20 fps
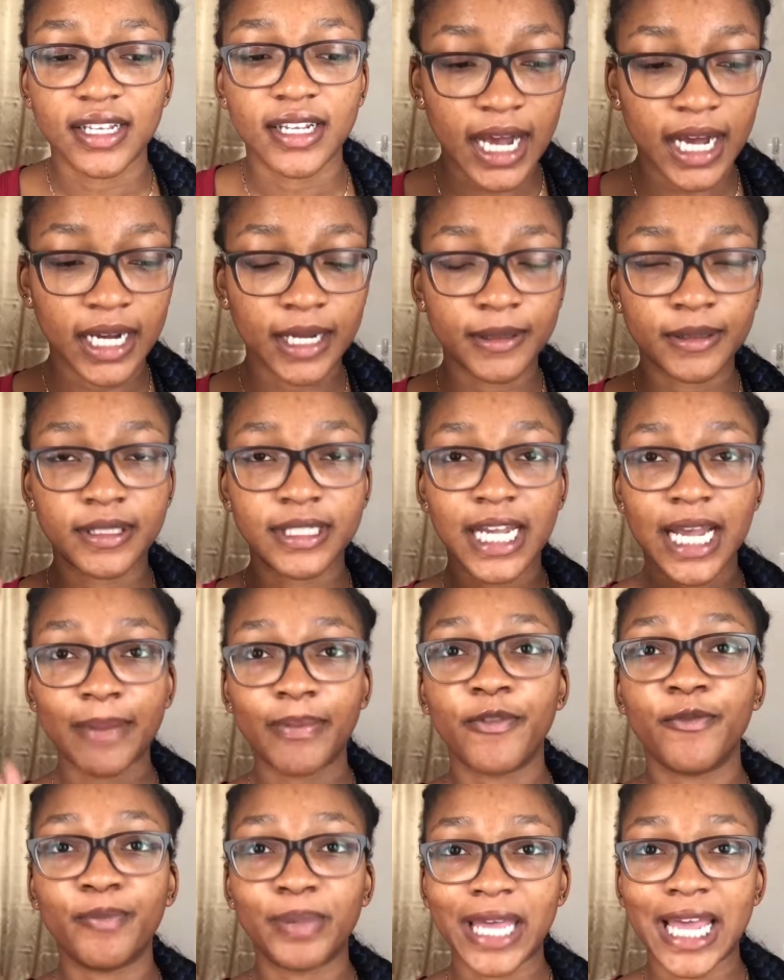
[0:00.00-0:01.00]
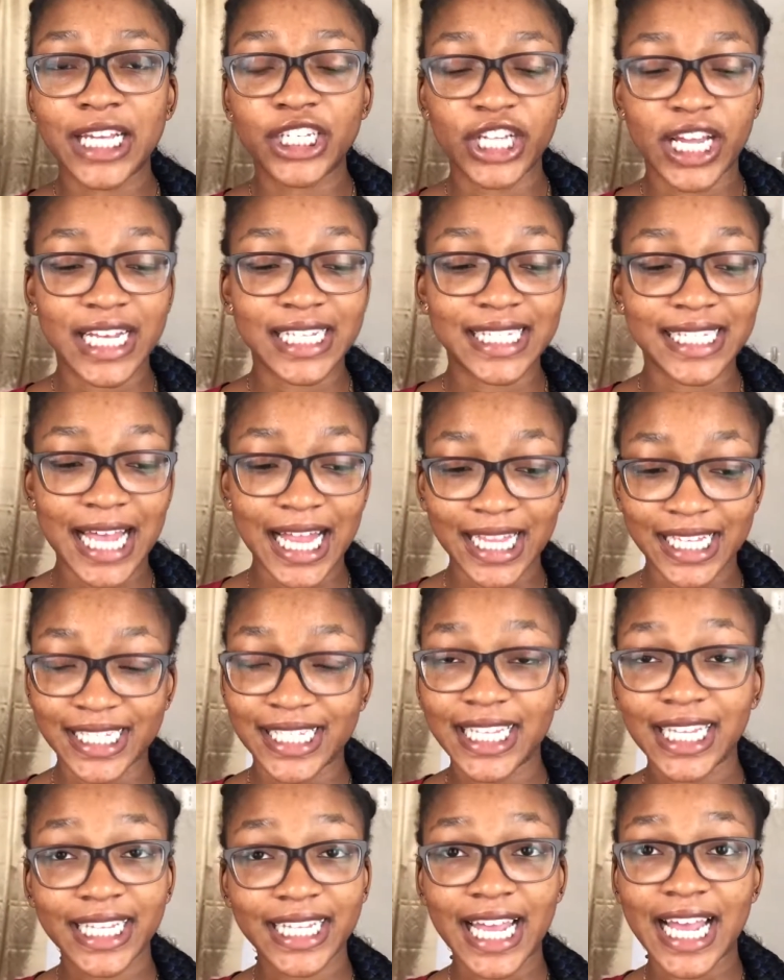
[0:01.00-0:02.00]
A type of BHA is
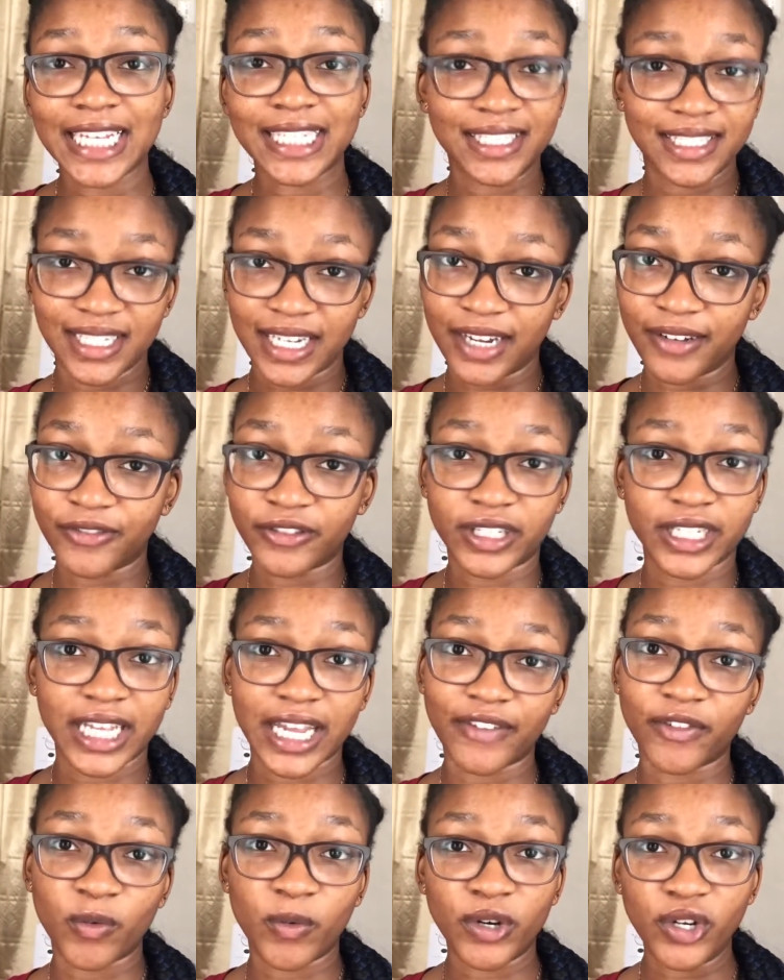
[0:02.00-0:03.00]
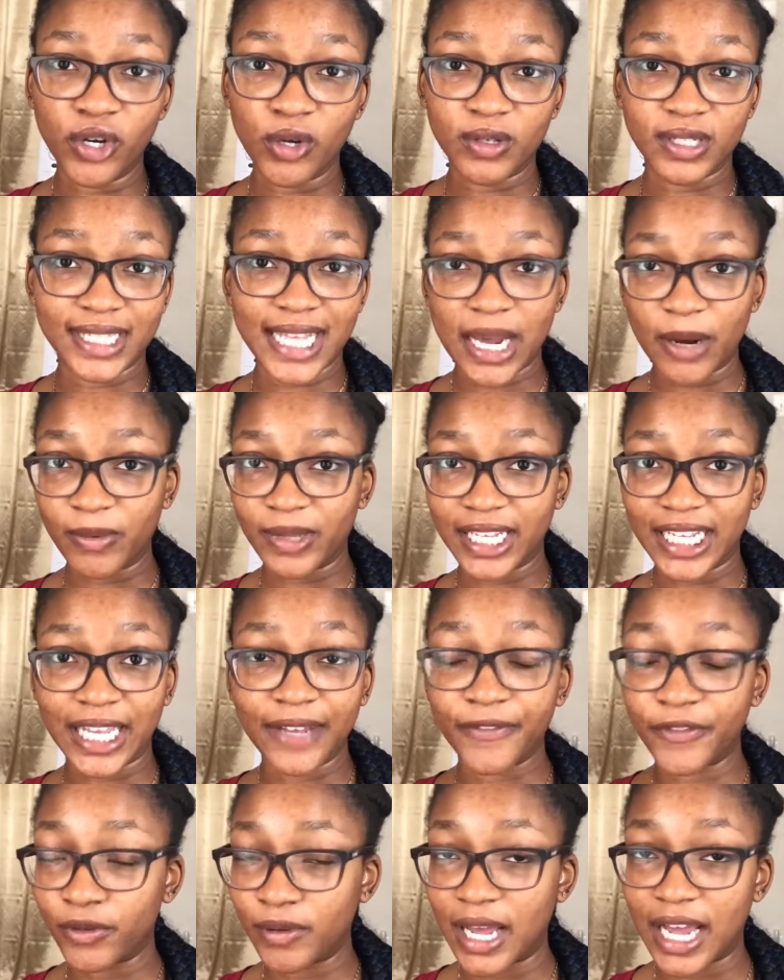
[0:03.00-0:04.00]
salicylic acid. I feel like everyone knows that one. Like,
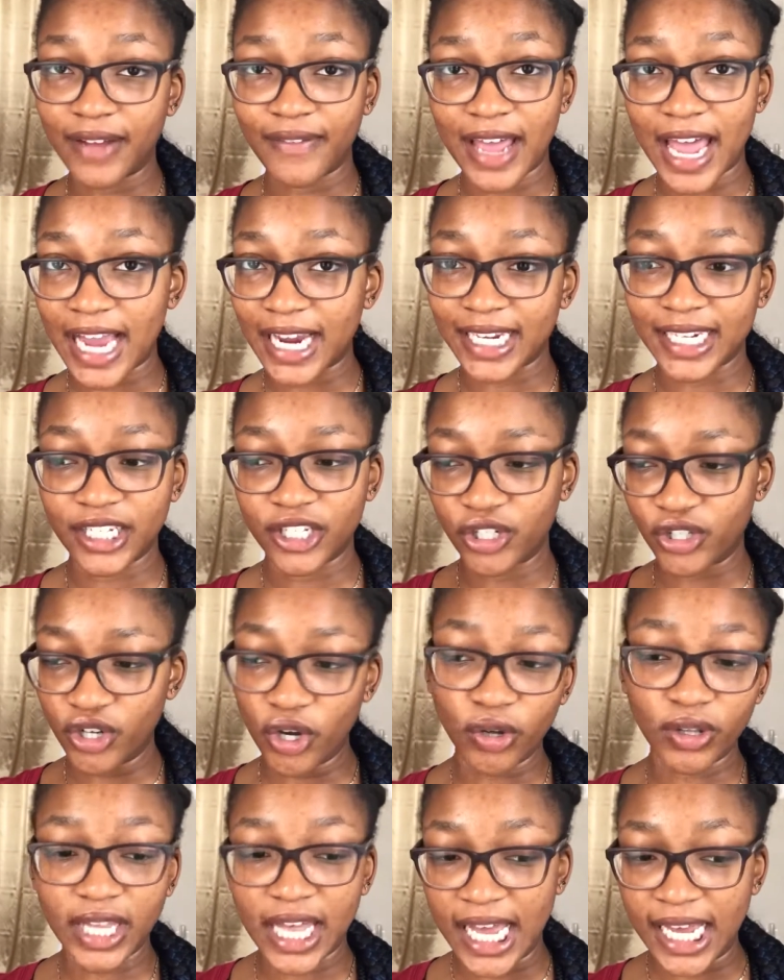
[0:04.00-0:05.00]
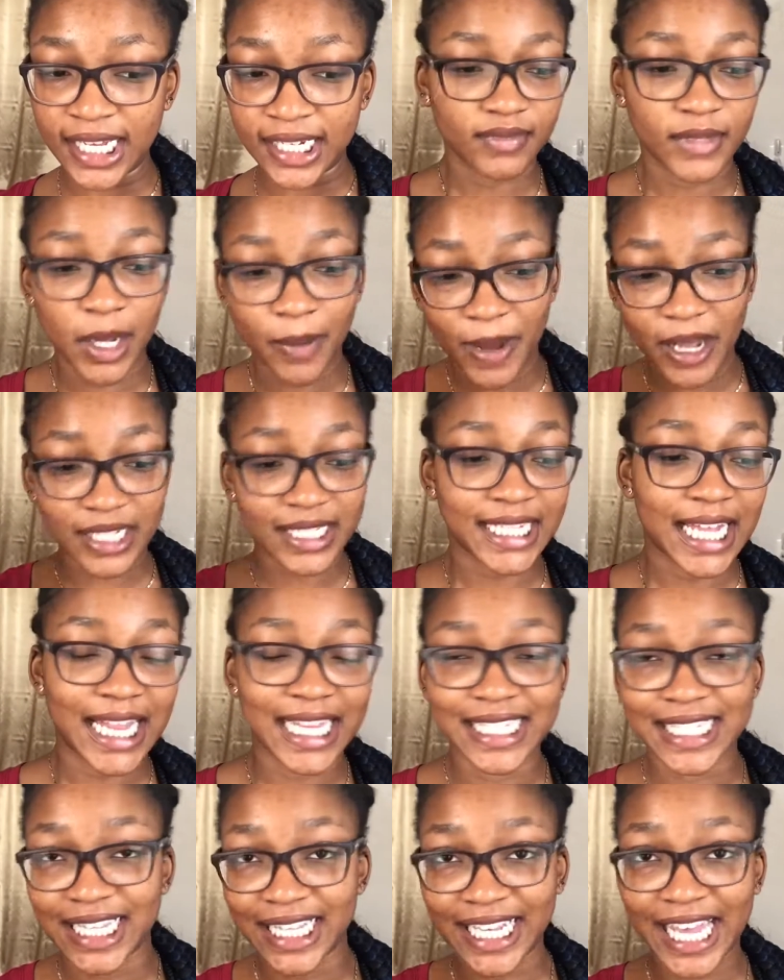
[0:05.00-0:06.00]
if you have acne, you know that about
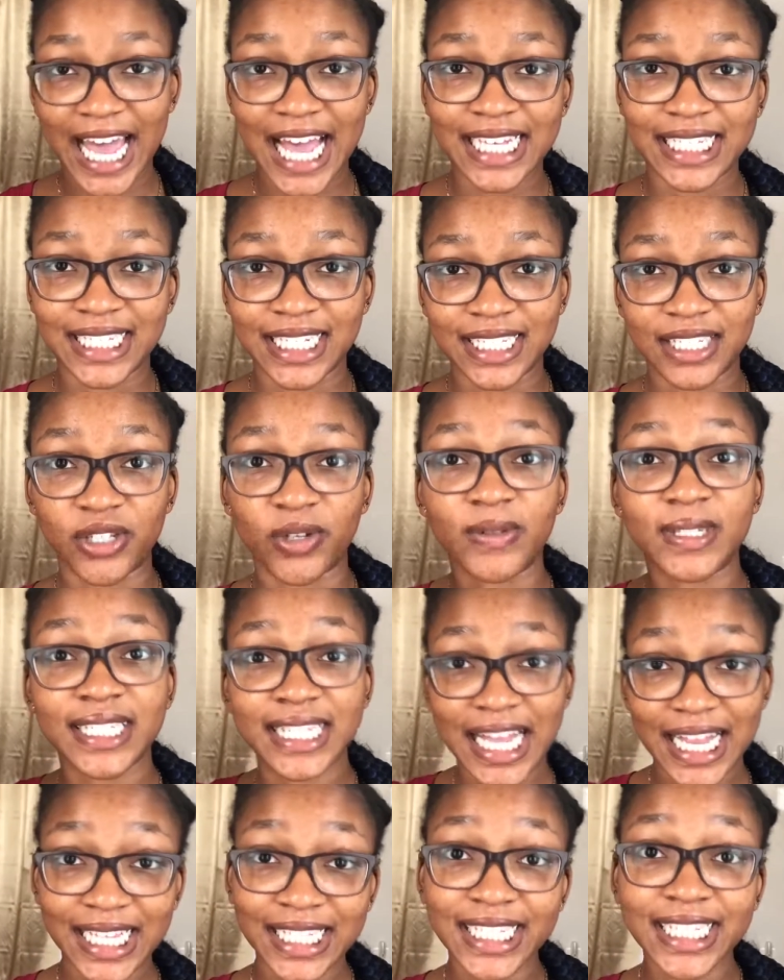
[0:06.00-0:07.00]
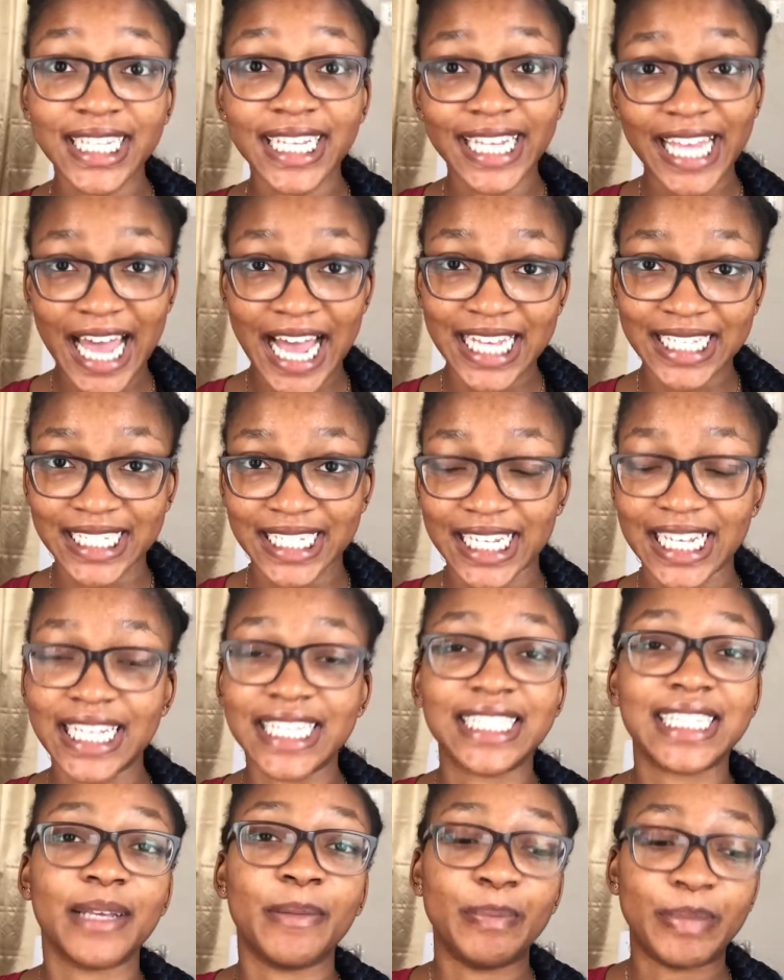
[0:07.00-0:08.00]
salicylic acid. So salicylic acid
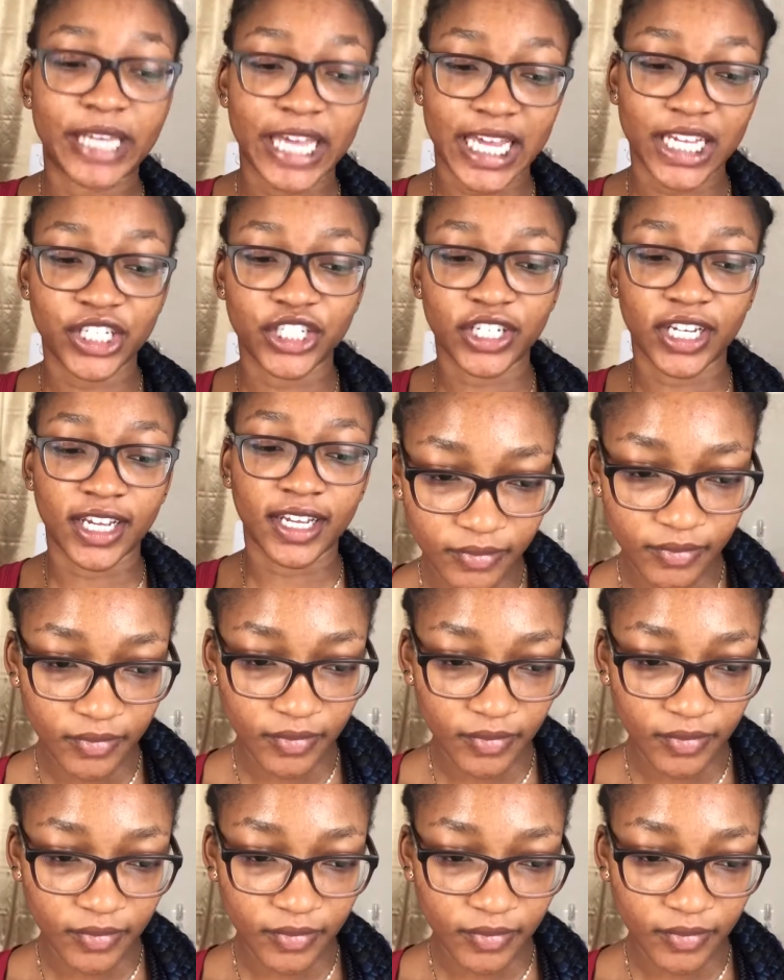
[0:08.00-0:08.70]
is a BHA.